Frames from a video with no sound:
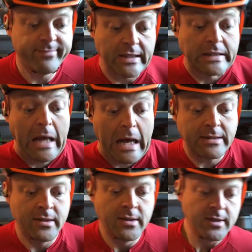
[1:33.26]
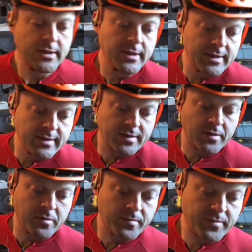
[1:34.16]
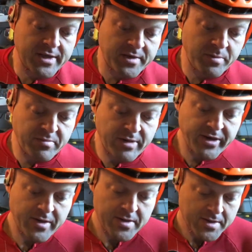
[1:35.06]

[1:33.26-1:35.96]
a lot. So that's been my